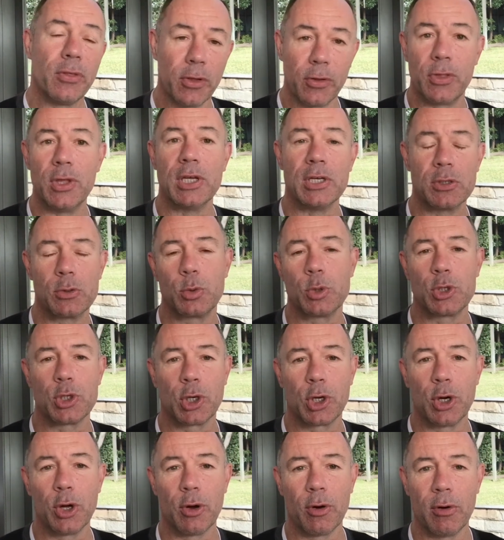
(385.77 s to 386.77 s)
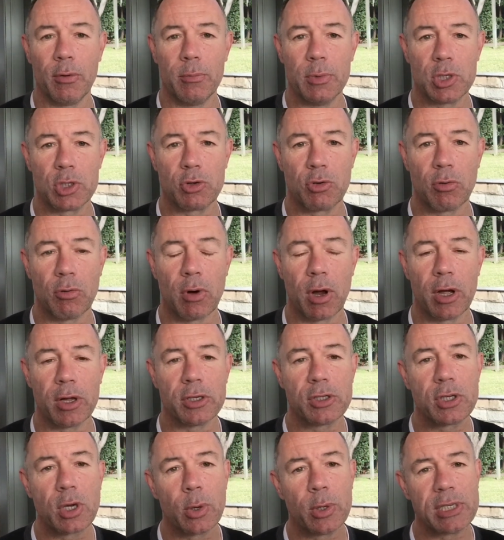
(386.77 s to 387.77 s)
the things which occur in Mystery
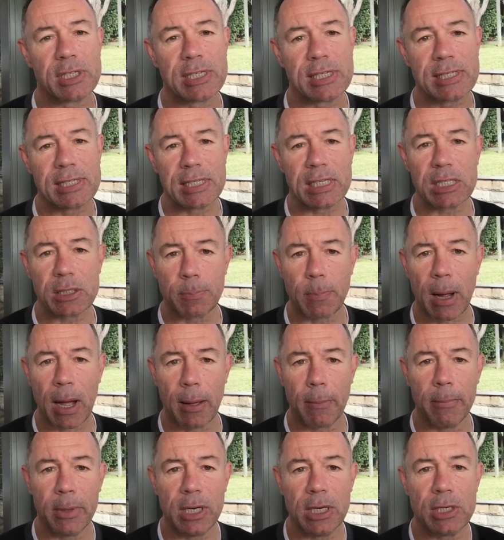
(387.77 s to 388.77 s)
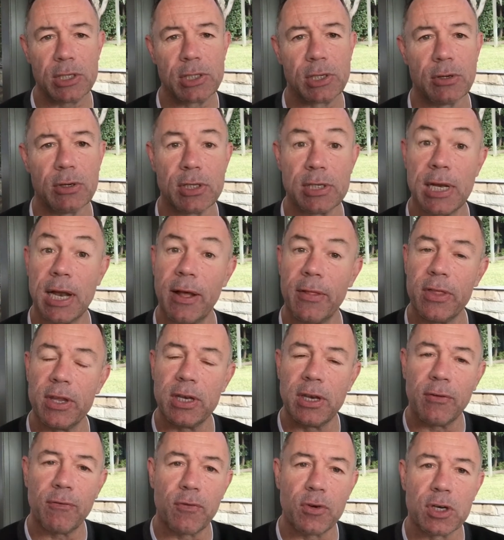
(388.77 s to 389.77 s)
Road. So it's a 6-part miniseries. Now, the
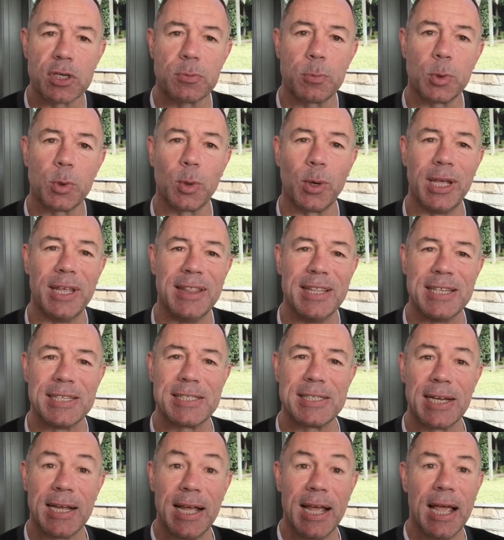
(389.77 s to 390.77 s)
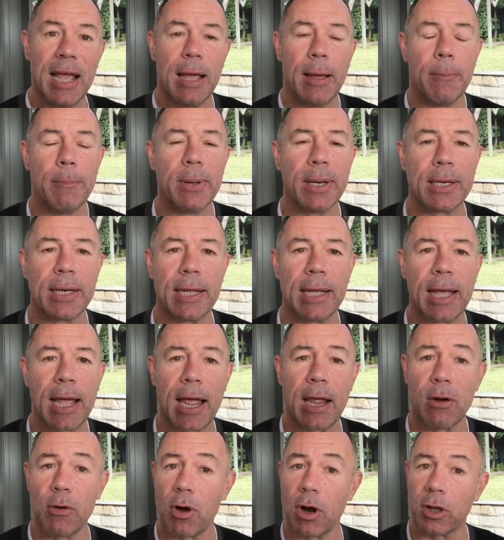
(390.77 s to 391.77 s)
difference between this and Picnic at
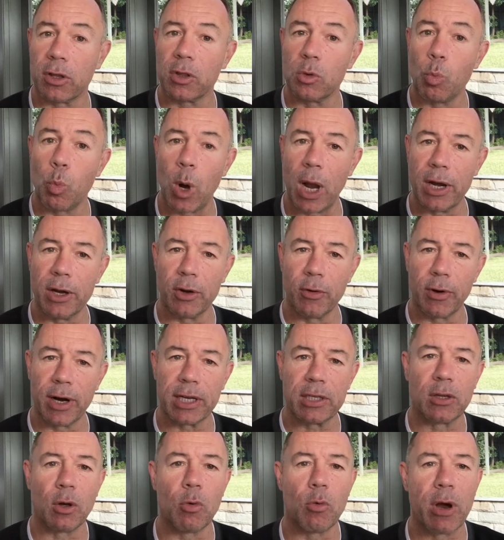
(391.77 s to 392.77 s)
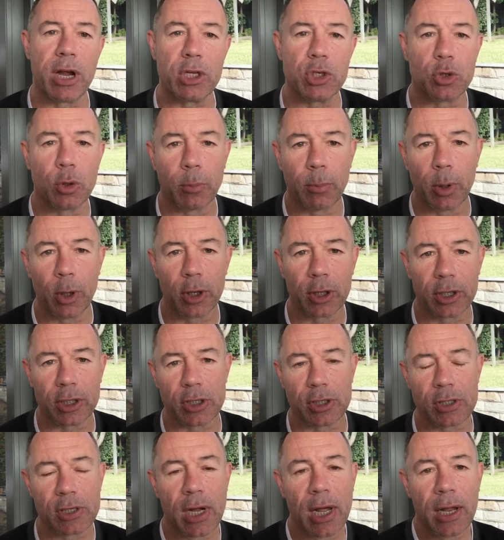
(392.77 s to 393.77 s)
Hanging Rock, one director, Rachel
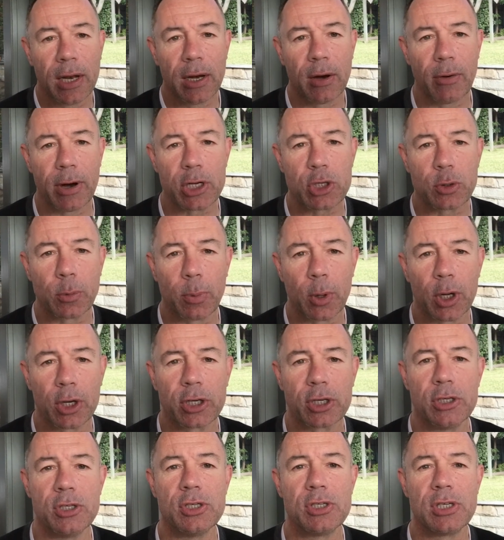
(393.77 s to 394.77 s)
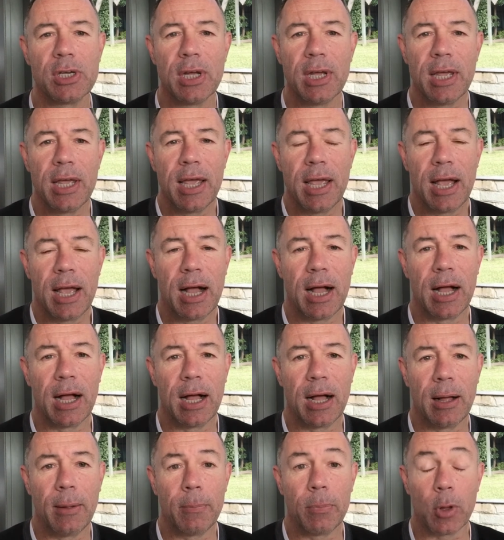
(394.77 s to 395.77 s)
Perkins. Now, Rachel Perkins
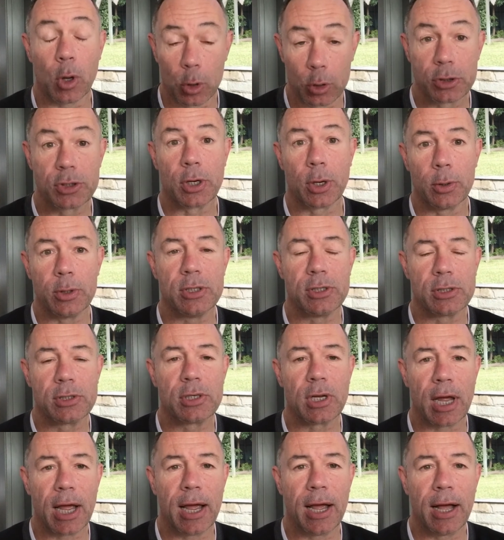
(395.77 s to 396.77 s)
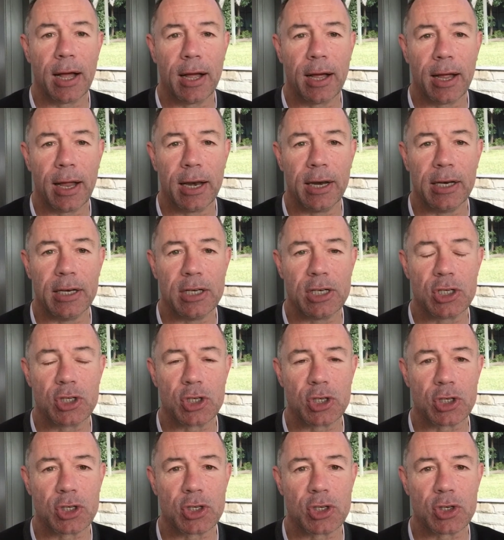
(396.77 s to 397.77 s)
also is an
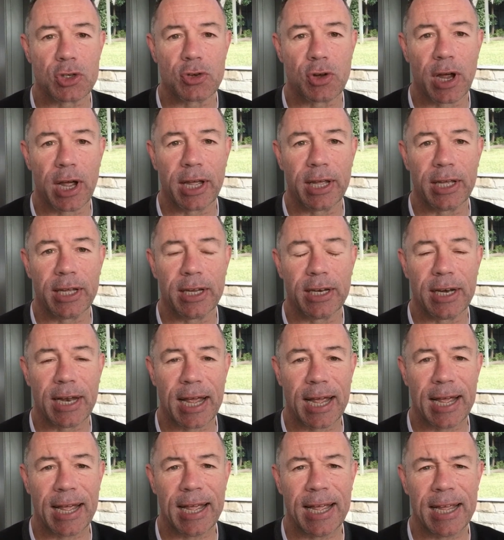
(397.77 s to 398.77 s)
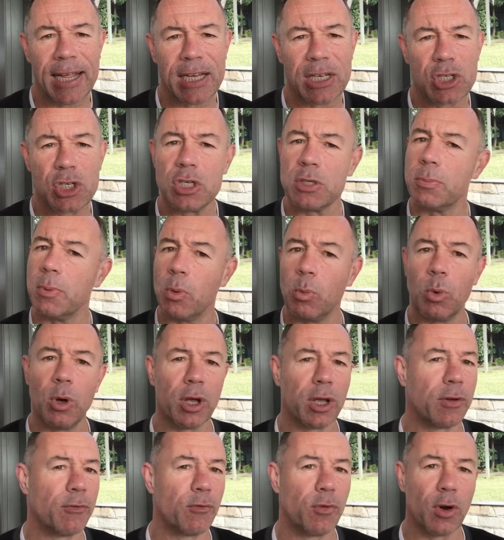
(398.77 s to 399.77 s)
Indigenous Australian, and she's been
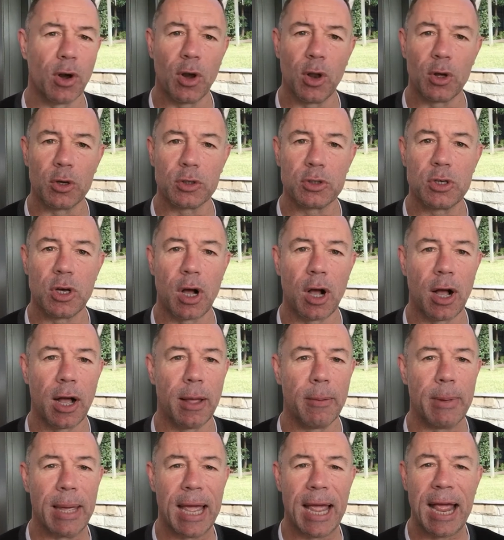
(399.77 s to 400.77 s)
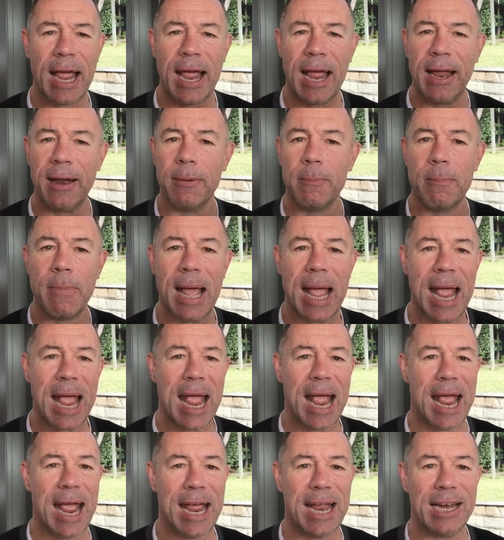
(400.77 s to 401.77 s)
working for a long time, and
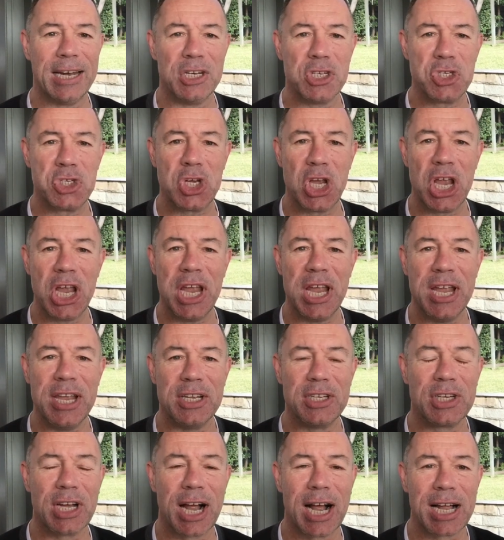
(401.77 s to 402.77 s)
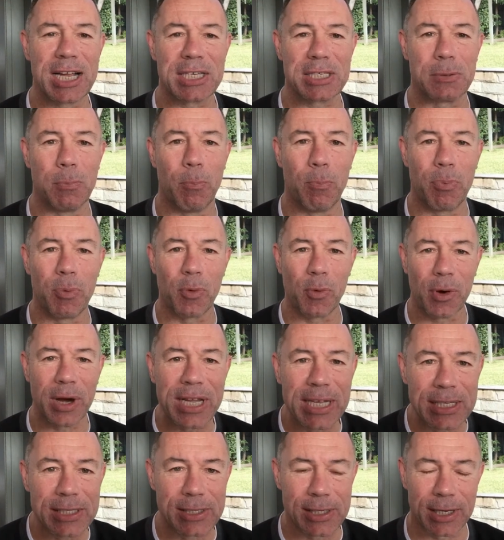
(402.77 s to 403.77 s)
man, she just
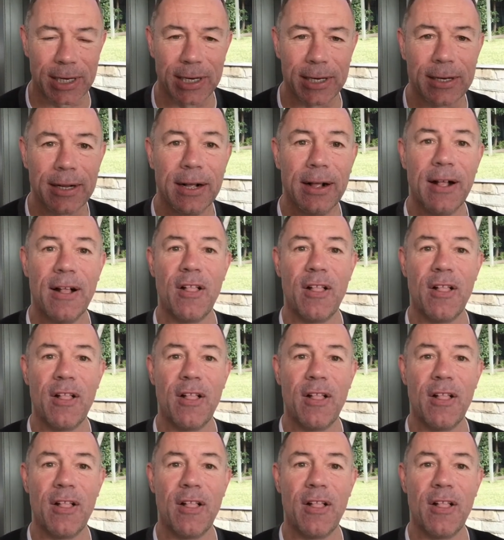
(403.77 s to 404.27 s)
brings it.